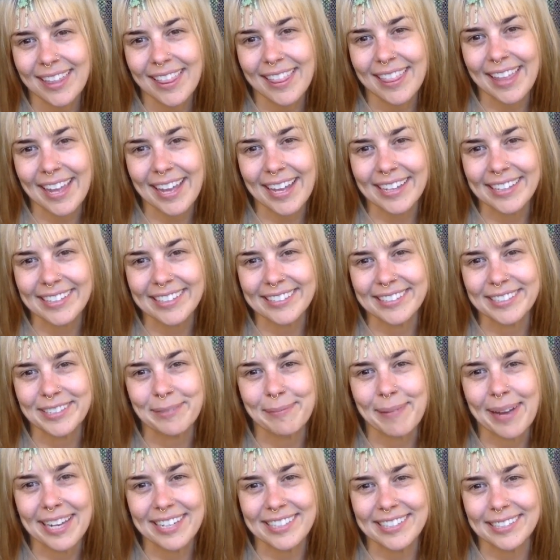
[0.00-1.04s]
that is your
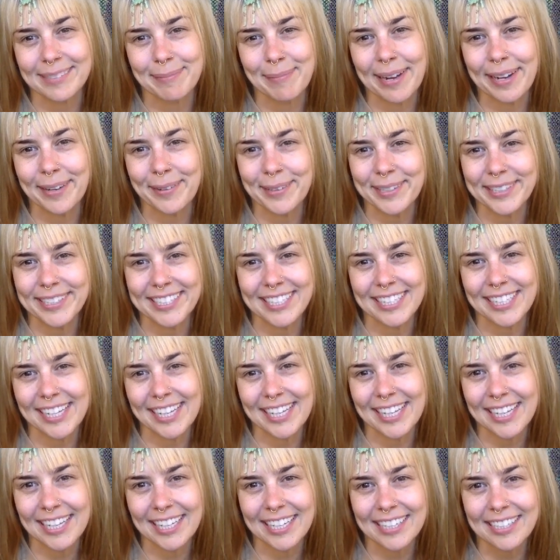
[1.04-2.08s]
magic power
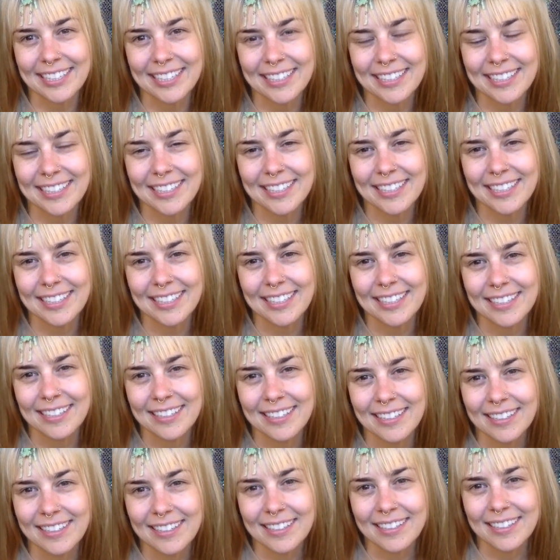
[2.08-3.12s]
today.
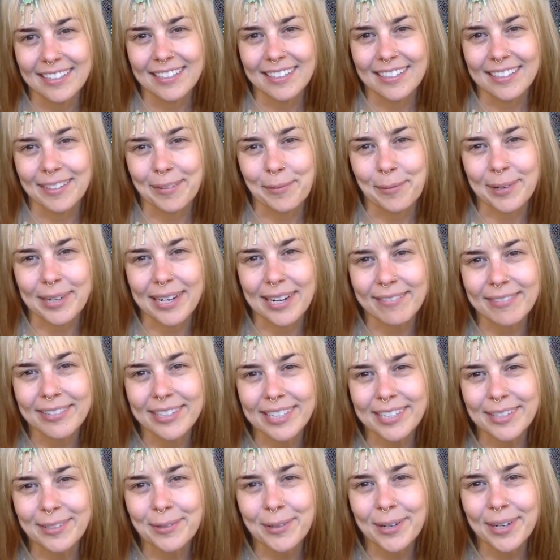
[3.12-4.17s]
Whatever
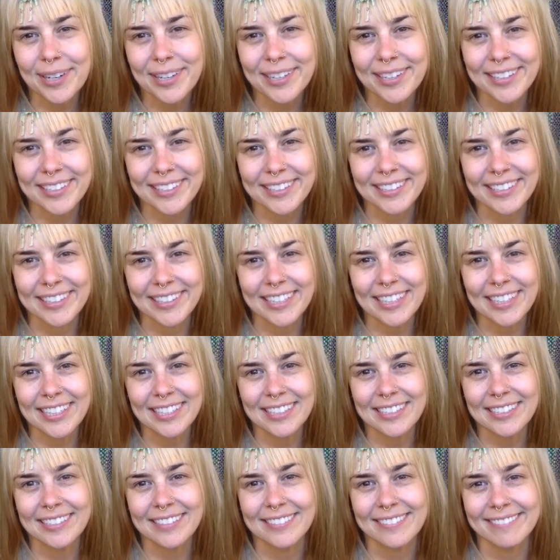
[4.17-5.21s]
you heard
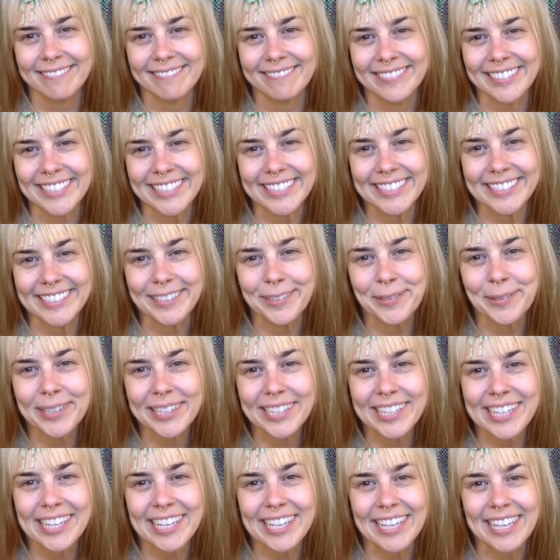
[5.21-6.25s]
is
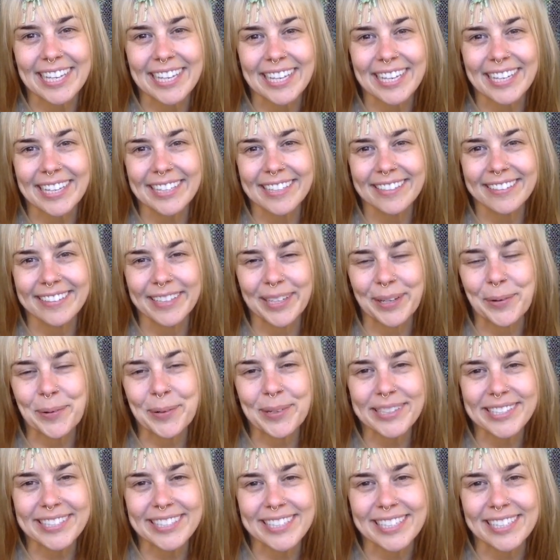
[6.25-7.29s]
your key,
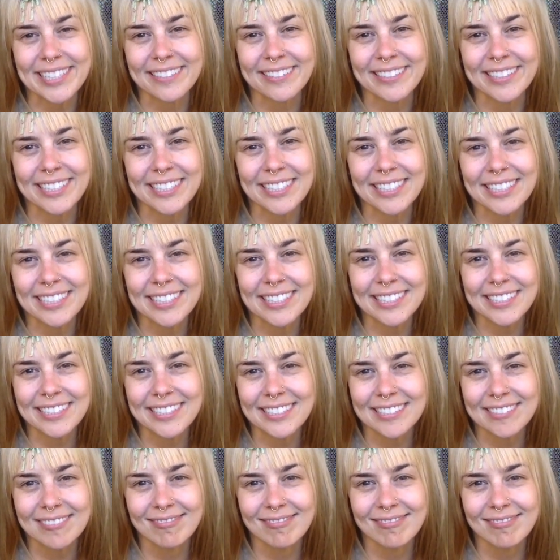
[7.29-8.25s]
your secret.